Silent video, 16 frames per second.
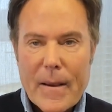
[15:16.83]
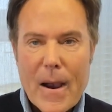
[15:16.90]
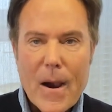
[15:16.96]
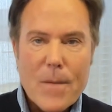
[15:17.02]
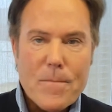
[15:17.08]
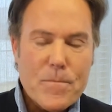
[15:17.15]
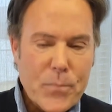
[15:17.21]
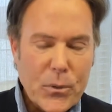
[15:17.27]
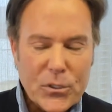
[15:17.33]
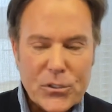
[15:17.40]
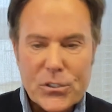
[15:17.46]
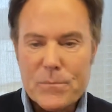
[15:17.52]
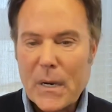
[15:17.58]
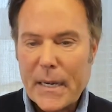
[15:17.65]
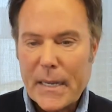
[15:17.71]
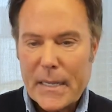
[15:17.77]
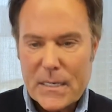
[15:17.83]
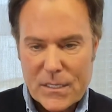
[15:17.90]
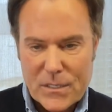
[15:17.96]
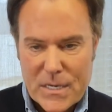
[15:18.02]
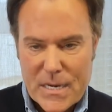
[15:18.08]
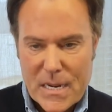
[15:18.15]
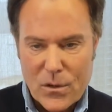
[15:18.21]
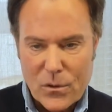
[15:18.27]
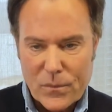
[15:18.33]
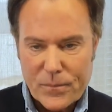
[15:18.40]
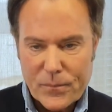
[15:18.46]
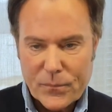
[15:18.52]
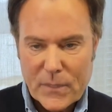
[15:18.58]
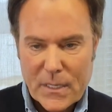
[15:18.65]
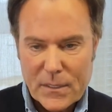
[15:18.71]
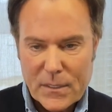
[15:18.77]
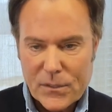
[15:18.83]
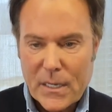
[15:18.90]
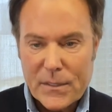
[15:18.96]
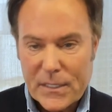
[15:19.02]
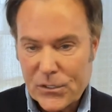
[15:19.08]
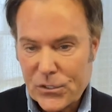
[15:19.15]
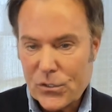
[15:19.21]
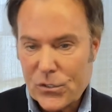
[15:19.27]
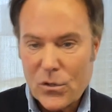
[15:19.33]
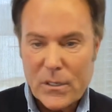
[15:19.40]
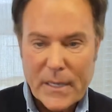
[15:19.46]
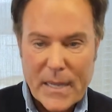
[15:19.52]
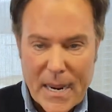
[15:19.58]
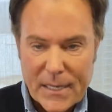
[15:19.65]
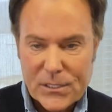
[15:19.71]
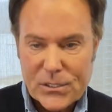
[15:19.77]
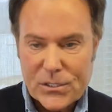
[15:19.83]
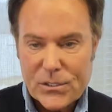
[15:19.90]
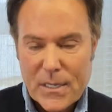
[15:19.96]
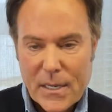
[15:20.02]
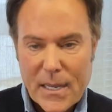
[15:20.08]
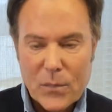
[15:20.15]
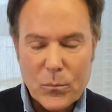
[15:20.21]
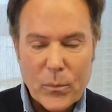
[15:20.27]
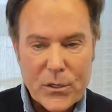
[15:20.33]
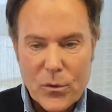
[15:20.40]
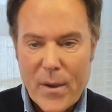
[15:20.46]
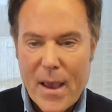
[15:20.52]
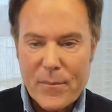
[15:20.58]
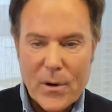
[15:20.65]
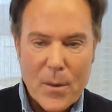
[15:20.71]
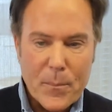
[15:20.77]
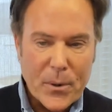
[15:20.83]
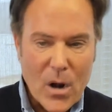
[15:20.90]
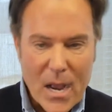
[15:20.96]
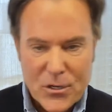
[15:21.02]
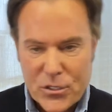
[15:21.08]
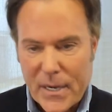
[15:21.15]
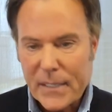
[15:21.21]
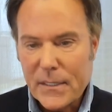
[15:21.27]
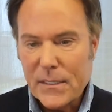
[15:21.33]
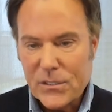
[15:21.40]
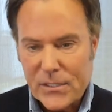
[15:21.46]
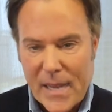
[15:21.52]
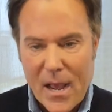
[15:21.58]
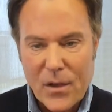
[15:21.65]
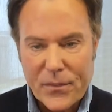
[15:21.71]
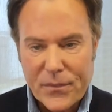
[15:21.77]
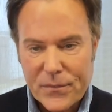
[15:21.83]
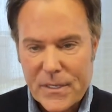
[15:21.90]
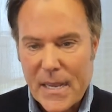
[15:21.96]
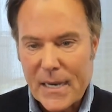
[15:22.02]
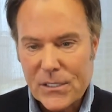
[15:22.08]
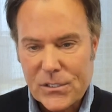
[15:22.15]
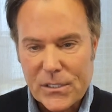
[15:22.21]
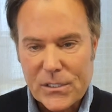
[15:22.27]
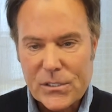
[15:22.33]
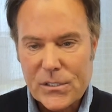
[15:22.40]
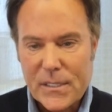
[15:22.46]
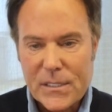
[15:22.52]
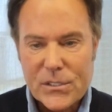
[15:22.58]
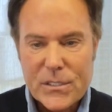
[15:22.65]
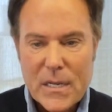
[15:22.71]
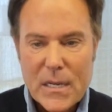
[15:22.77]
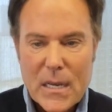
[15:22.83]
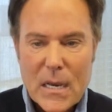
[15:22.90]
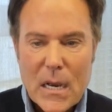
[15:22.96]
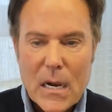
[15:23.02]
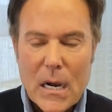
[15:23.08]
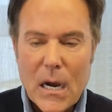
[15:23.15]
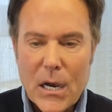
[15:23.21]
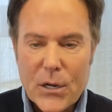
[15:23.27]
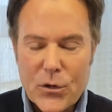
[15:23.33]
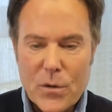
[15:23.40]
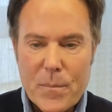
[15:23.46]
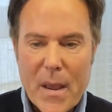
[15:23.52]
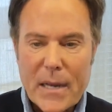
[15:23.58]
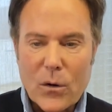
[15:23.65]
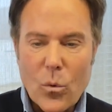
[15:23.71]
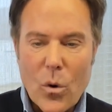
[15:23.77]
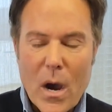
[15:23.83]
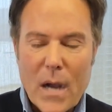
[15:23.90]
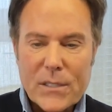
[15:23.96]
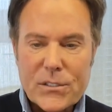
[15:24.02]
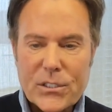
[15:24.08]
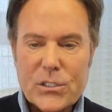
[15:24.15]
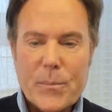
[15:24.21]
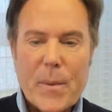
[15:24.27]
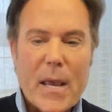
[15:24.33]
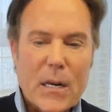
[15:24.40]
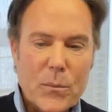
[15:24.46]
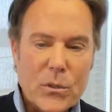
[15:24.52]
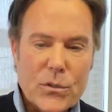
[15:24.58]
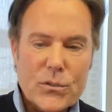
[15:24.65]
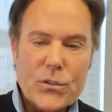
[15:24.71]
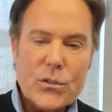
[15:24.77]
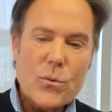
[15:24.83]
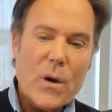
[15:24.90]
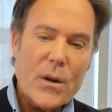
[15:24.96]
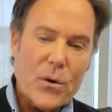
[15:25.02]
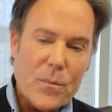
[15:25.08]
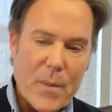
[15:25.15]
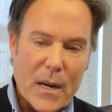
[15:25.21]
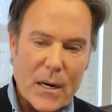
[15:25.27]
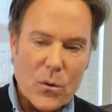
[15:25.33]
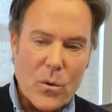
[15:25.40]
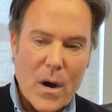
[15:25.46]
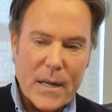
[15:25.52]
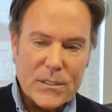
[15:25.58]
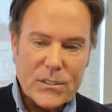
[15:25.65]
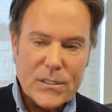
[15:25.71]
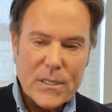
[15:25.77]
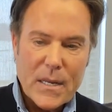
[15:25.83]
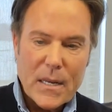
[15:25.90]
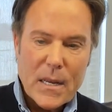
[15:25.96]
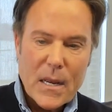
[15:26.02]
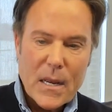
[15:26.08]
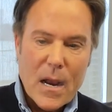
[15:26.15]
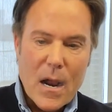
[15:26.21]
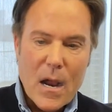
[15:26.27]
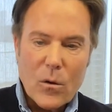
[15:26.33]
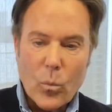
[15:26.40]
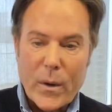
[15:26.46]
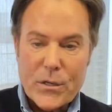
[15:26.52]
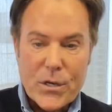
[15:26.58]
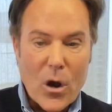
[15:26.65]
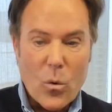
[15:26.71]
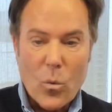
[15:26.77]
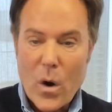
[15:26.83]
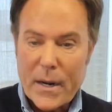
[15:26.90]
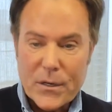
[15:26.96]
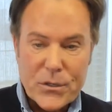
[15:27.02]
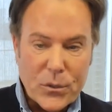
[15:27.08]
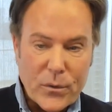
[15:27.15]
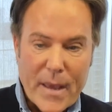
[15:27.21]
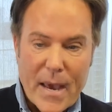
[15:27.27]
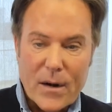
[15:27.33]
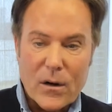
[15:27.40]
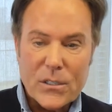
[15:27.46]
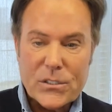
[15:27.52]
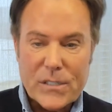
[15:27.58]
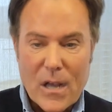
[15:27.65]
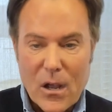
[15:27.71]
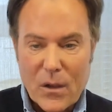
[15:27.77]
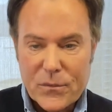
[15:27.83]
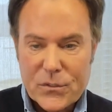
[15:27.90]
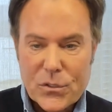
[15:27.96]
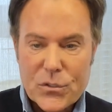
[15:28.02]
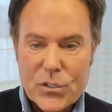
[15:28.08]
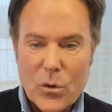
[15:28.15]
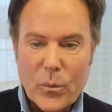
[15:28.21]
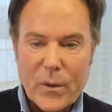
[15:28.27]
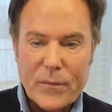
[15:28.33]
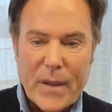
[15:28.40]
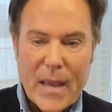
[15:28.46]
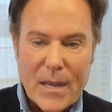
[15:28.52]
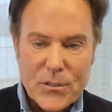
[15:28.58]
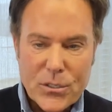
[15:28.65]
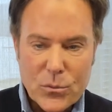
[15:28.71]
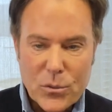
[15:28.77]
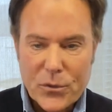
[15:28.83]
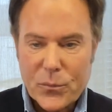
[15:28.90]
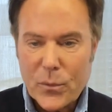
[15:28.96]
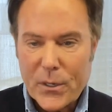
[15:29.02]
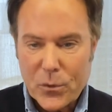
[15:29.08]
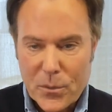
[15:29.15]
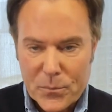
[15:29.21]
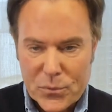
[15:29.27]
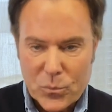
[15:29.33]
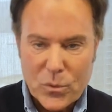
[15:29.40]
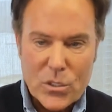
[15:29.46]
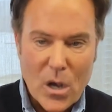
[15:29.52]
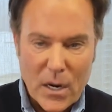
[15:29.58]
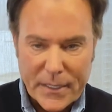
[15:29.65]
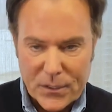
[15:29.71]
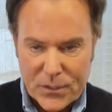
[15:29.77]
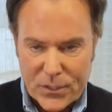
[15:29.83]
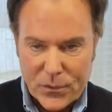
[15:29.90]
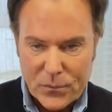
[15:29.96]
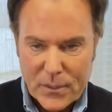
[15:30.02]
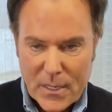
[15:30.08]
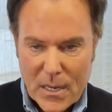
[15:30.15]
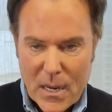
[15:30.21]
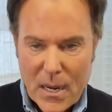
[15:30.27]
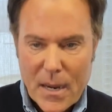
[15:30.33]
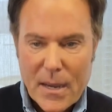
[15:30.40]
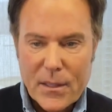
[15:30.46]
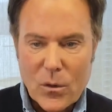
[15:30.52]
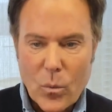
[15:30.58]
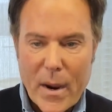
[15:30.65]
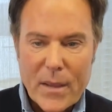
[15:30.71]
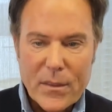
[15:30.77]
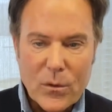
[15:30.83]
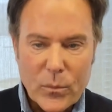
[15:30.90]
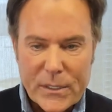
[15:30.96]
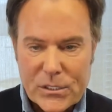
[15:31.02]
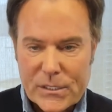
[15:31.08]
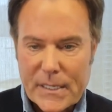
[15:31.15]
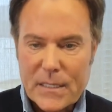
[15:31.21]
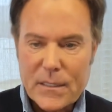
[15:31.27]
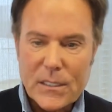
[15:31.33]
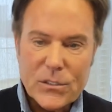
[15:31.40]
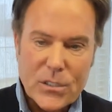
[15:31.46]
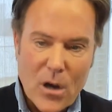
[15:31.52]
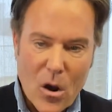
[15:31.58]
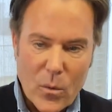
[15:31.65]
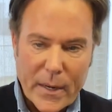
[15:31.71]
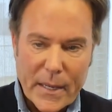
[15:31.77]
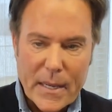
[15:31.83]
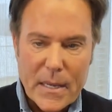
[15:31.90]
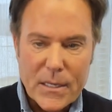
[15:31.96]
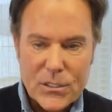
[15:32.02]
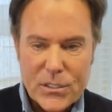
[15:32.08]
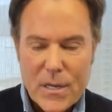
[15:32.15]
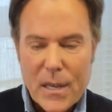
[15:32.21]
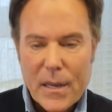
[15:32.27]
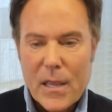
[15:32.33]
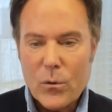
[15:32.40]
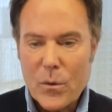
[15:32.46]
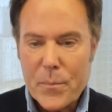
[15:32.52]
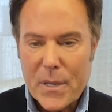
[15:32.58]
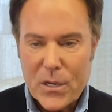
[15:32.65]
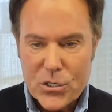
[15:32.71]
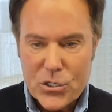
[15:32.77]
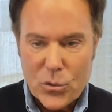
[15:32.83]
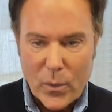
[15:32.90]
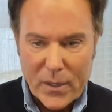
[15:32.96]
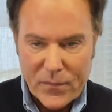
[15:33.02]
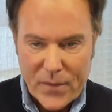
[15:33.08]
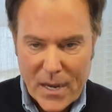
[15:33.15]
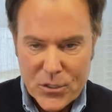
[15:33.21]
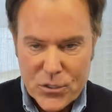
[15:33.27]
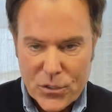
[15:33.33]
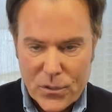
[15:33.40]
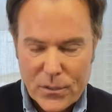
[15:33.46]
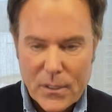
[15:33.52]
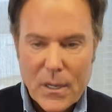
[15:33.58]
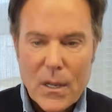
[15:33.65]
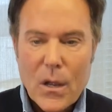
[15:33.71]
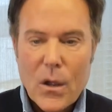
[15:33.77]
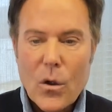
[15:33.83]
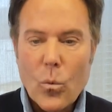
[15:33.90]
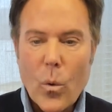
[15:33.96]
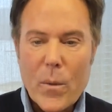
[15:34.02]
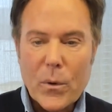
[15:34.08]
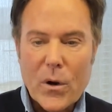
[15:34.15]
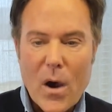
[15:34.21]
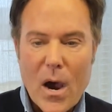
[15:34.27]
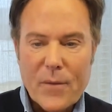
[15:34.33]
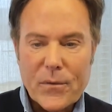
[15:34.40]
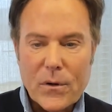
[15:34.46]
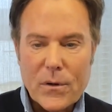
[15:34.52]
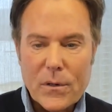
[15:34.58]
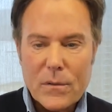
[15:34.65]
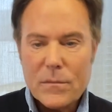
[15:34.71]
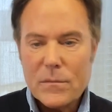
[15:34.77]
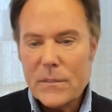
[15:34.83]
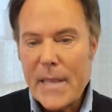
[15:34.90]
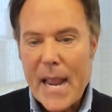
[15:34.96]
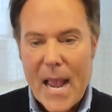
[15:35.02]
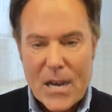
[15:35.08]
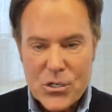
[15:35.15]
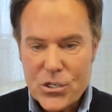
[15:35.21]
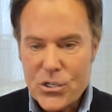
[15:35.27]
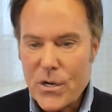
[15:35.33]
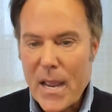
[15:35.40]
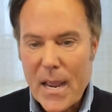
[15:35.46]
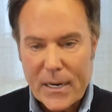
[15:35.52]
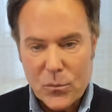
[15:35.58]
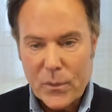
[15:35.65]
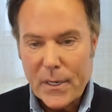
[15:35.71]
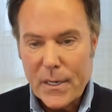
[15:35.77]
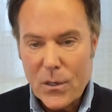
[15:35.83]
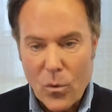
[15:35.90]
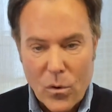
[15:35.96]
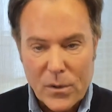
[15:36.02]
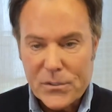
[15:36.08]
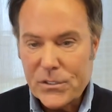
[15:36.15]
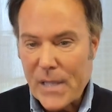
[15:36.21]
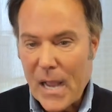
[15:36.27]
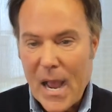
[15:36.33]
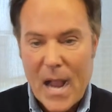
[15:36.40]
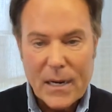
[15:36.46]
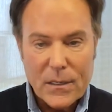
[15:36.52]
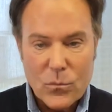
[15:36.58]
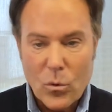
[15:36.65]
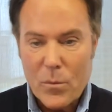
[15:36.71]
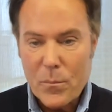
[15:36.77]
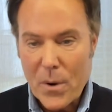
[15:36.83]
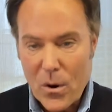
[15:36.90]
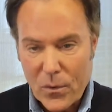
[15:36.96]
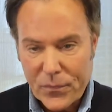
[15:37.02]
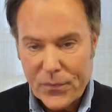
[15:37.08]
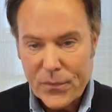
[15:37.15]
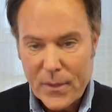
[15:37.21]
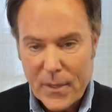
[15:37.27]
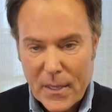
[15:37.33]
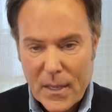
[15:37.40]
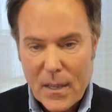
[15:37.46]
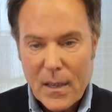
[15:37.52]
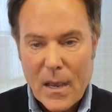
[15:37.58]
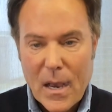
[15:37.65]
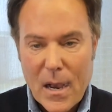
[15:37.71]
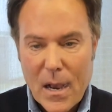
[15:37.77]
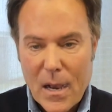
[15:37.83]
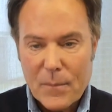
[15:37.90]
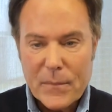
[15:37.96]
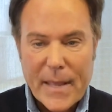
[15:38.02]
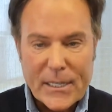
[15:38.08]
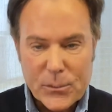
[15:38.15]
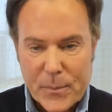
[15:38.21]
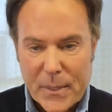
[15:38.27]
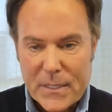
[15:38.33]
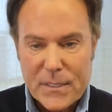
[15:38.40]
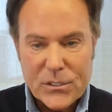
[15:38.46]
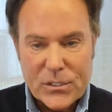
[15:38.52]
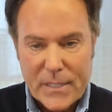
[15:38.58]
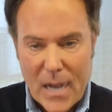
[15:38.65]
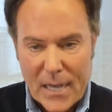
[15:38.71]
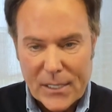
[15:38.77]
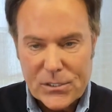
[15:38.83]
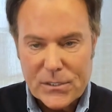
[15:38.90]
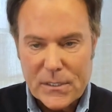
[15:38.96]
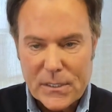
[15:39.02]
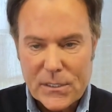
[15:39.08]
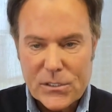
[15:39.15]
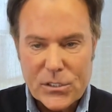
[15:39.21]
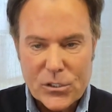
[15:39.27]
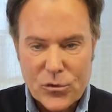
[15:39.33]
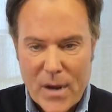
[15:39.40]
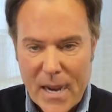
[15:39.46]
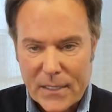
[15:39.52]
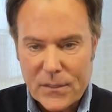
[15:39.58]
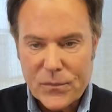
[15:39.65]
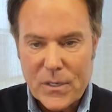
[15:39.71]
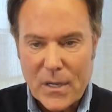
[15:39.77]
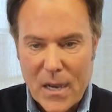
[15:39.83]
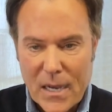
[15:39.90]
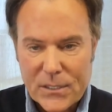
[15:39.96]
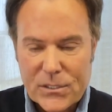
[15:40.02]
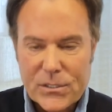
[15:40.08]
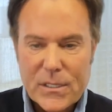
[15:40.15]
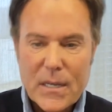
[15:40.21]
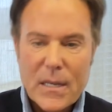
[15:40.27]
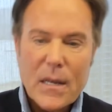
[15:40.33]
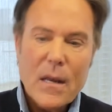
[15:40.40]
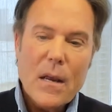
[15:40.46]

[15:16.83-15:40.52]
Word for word: uh, put some money into the deal in, in this certain case. And we do have a, project in South Texas that's 100 megawatts, expandable to 200 megawatts. Uh, we don't want to do that ourselves. So we've got two or three groups we're talking to and the way that we see this going is it would be a joint venture. We would offer cash equity or stock or both. Um, that's been discussed and it's attractive to us.